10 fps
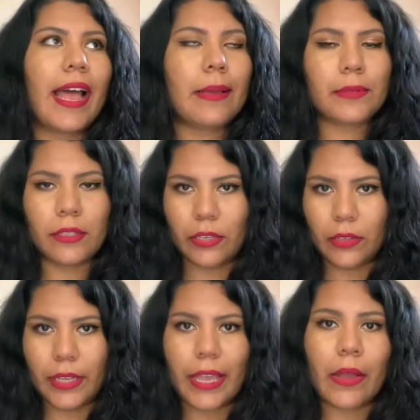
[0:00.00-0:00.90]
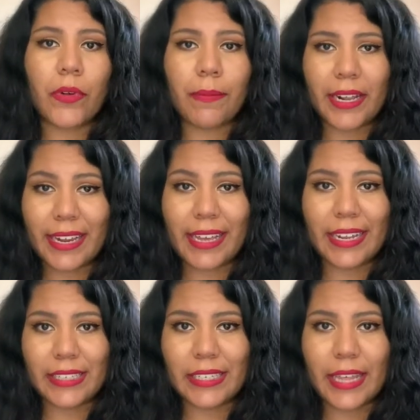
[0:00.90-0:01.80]
Absolutely, and we're about to
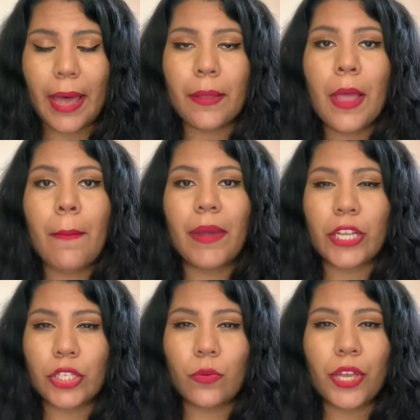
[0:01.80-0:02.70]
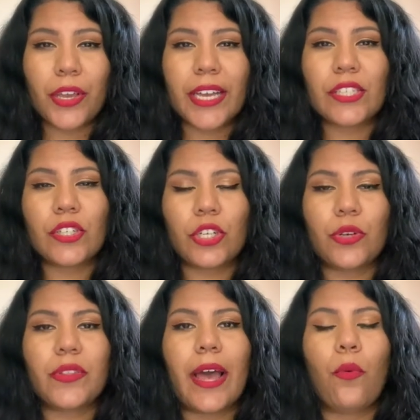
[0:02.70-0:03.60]
get into that. But I do want you guys to
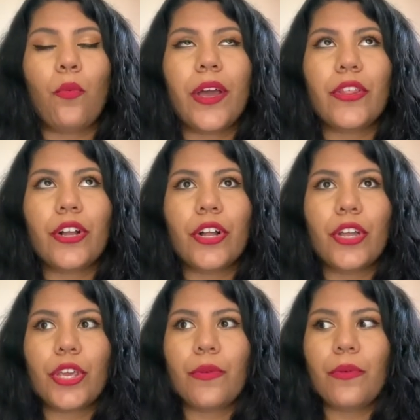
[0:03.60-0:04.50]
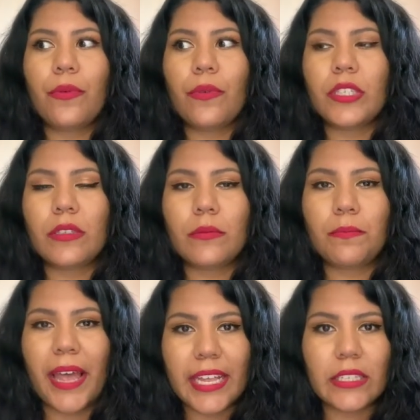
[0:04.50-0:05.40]
know that whether you
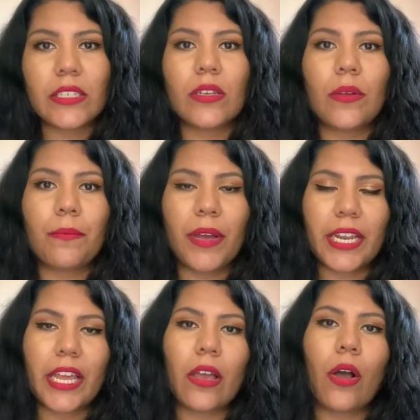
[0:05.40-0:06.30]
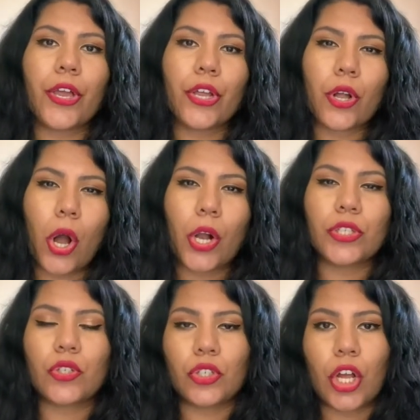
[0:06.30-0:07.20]
spent money on your
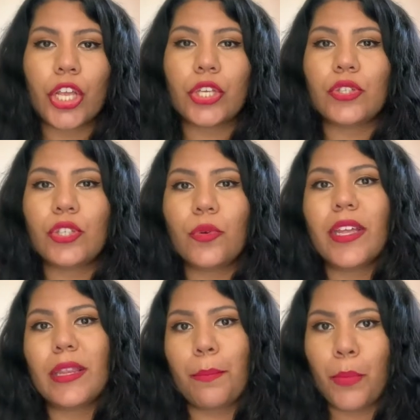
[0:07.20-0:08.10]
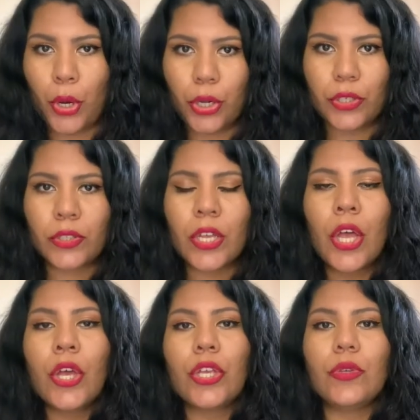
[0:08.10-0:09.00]
cards or not, you still get the perks.
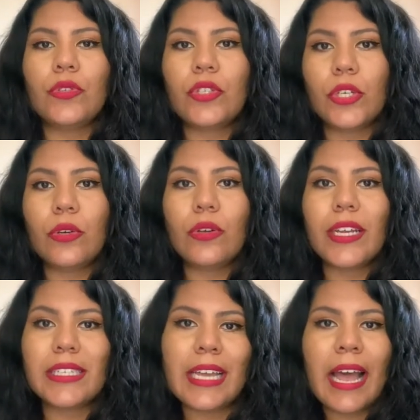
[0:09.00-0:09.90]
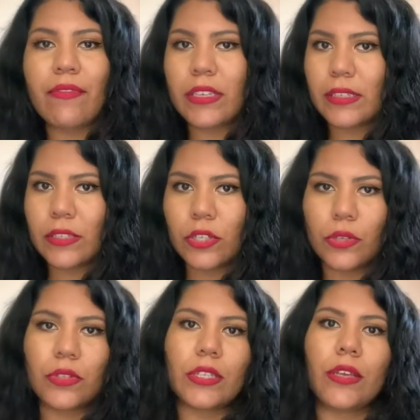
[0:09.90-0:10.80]
You still get to have these
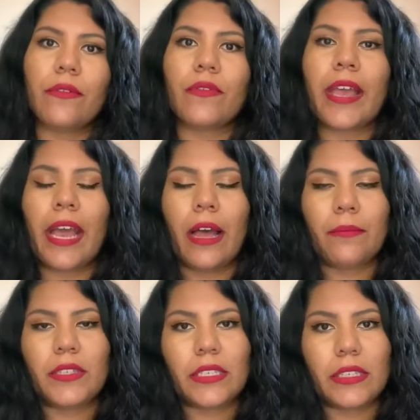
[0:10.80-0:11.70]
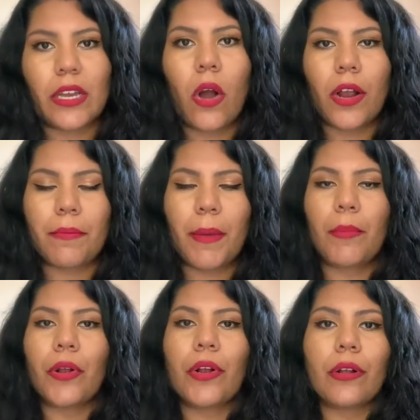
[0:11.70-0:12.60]
exclusive um, Disney card
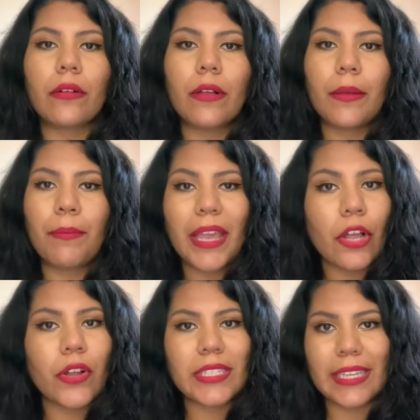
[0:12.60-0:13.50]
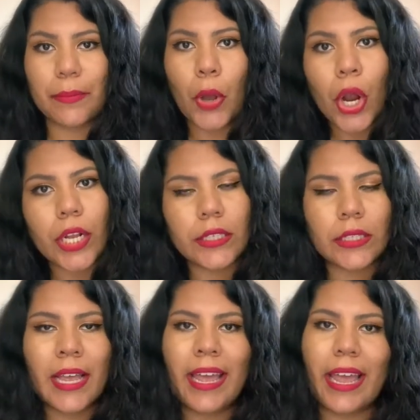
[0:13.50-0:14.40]
member meet and greets at the
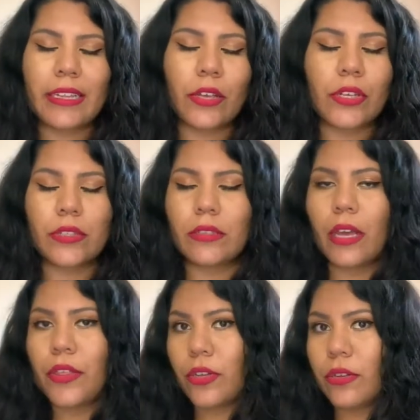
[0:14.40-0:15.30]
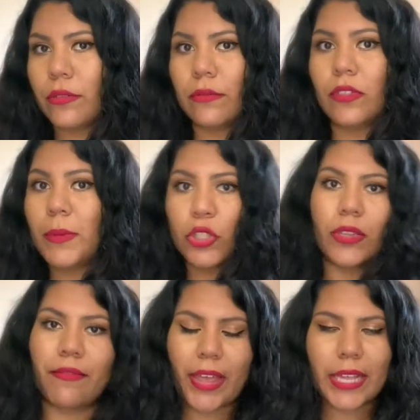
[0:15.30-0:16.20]
parks and other, other
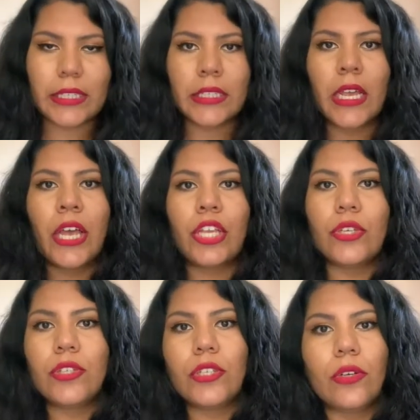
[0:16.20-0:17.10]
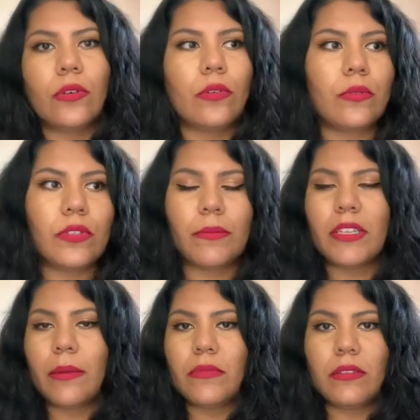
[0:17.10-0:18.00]
special events. You still,
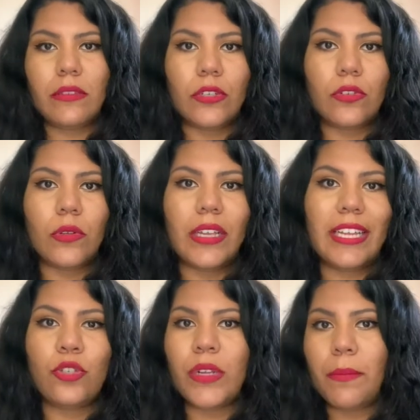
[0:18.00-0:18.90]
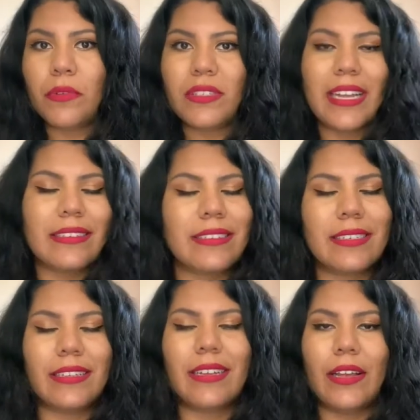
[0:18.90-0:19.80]
sometimes there's only like
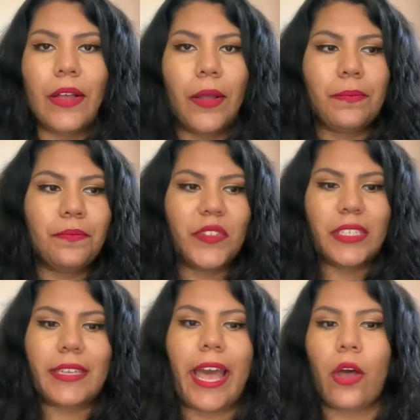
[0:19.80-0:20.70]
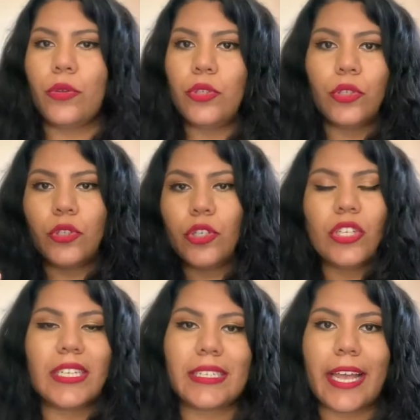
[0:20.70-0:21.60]
20% um, discounts or
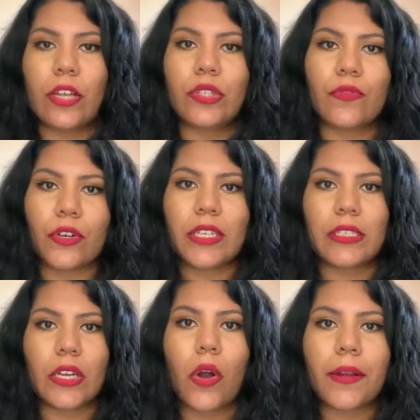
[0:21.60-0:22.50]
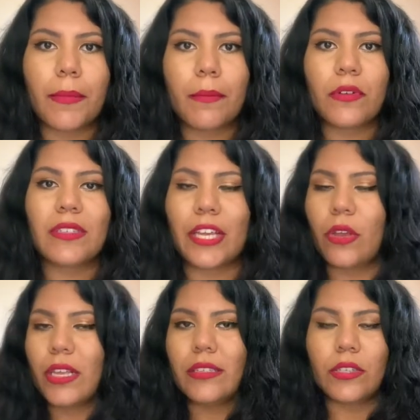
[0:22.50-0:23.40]
certain discounts for Disney card members that
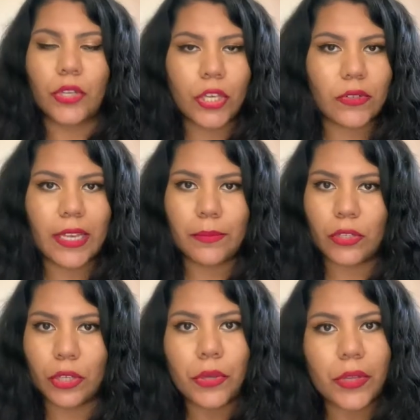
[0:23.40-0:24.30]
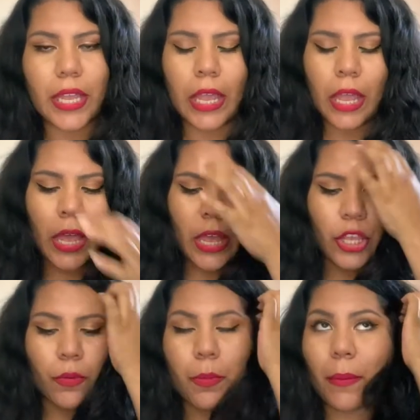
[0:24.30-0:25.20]
you can still use. Absolutely,
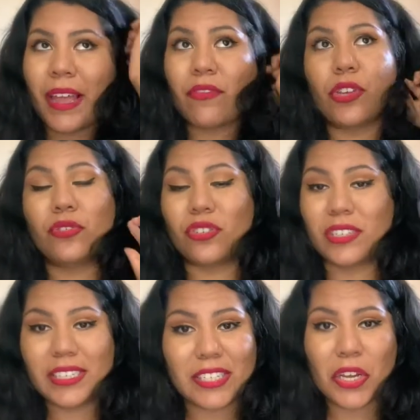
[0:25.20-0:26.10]
you will probably have to use your Disney